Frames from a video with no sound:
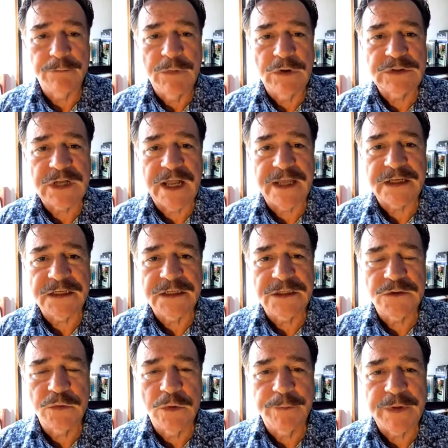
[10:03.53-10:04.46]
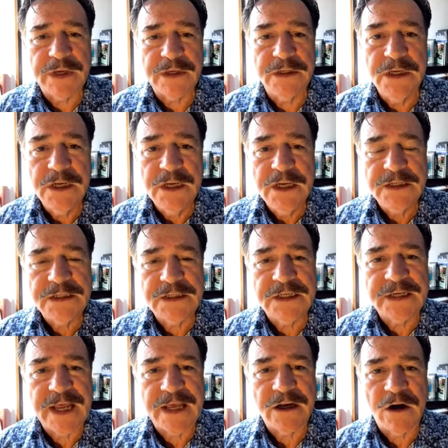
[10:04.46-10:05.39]
most likely swoop in
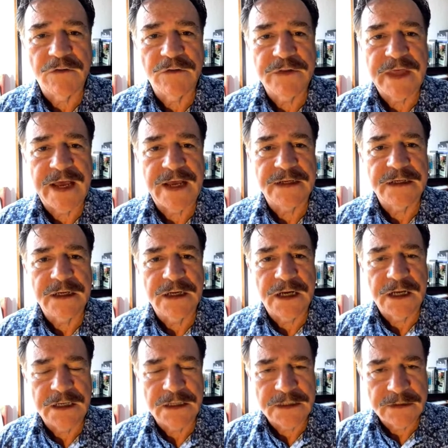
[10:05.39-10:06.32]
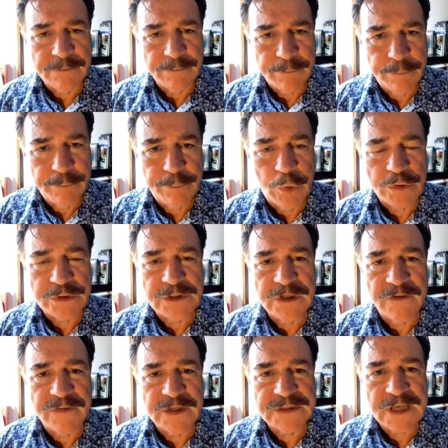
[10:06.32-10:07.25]
to take over that
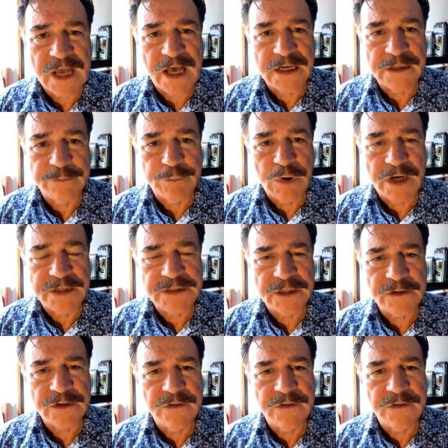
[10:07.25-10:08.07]
portion of the Sahalin project.